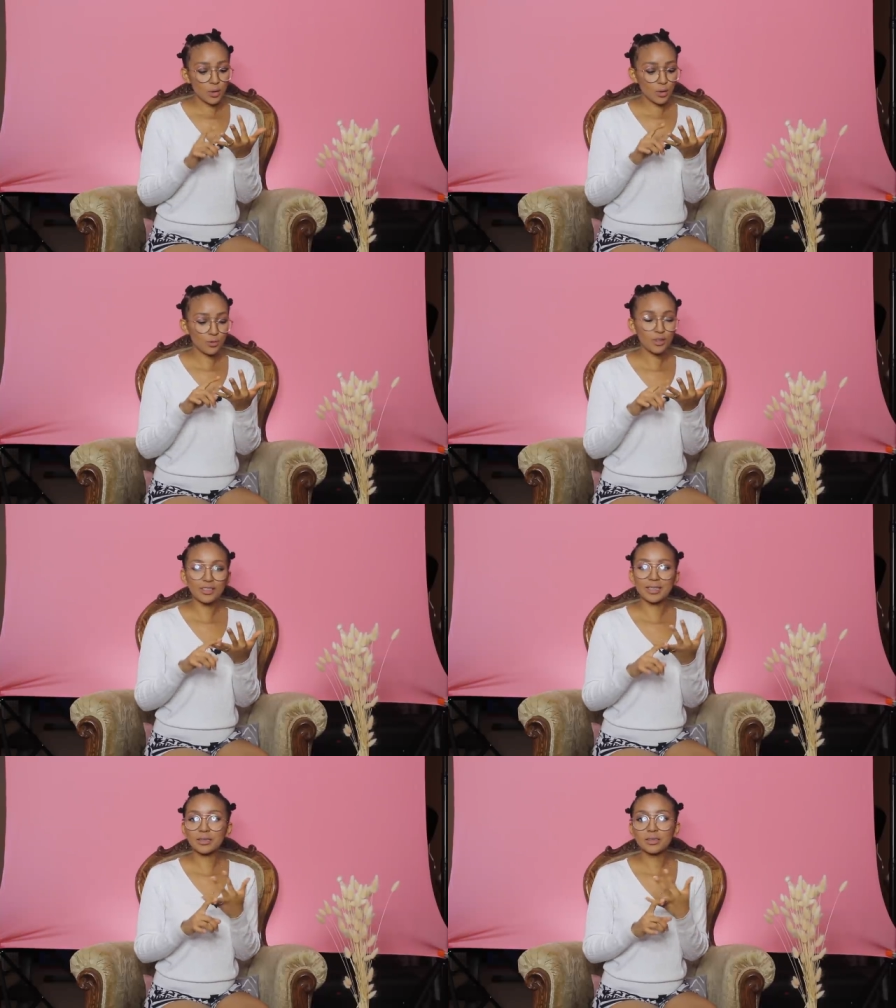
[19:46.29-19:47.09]
You feel
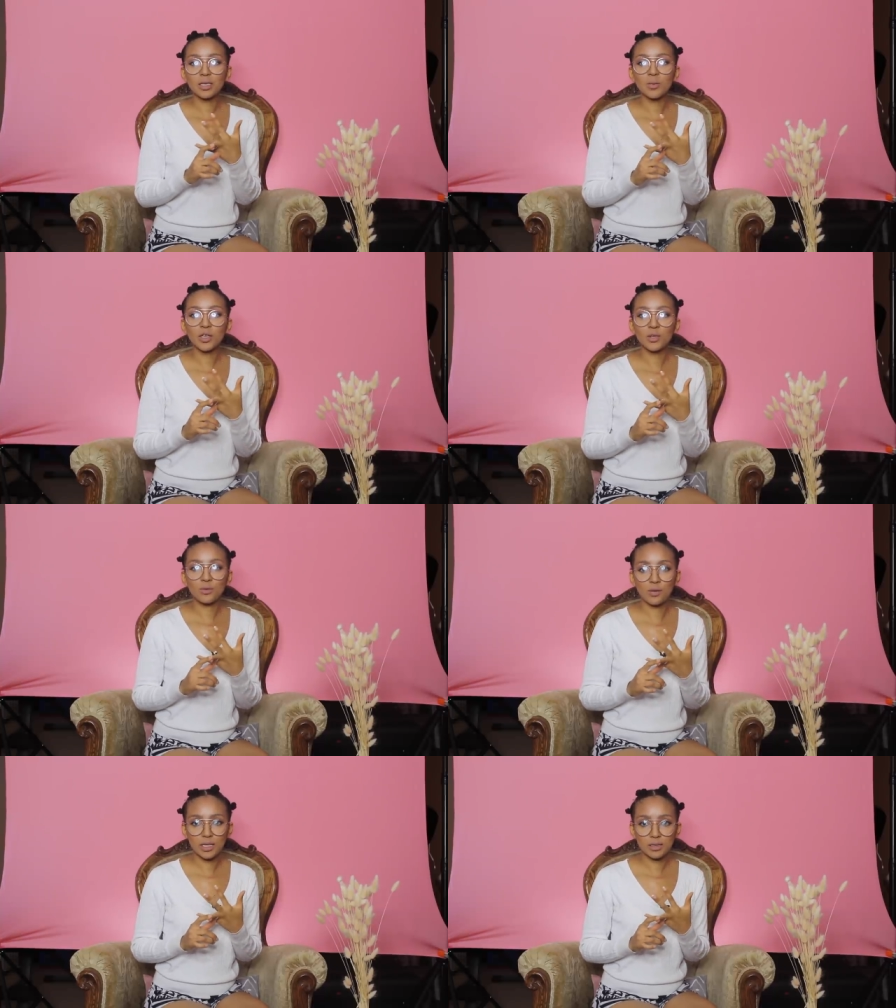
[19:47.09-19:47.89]
guilty when you
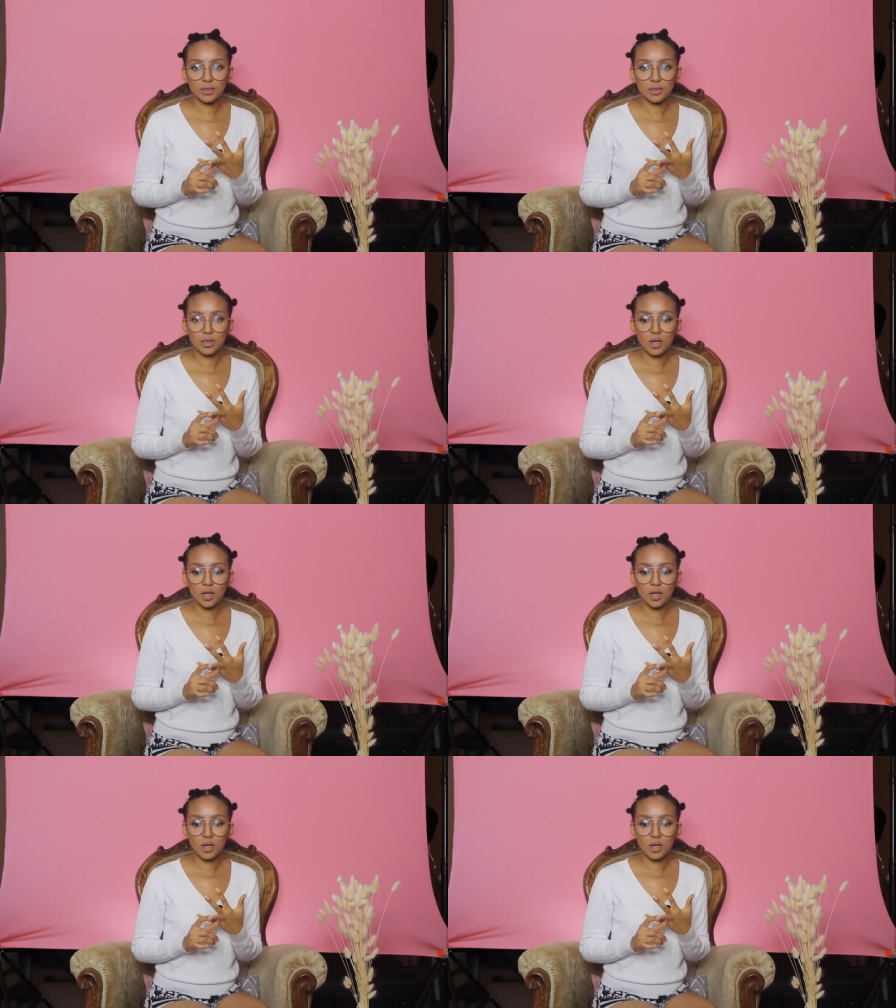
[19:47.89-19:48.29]
rest.